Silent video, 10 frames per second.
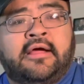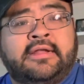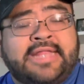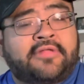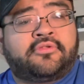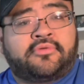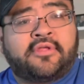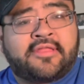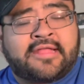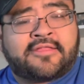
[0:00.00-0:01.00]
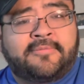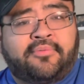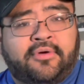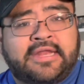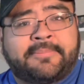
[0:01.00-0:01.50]
Uh, down the road, at some
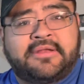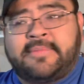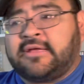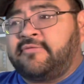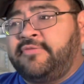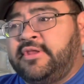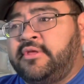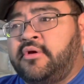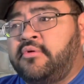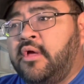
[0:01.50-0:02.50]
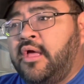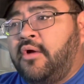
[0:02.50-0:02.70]
point, I'm going to make a video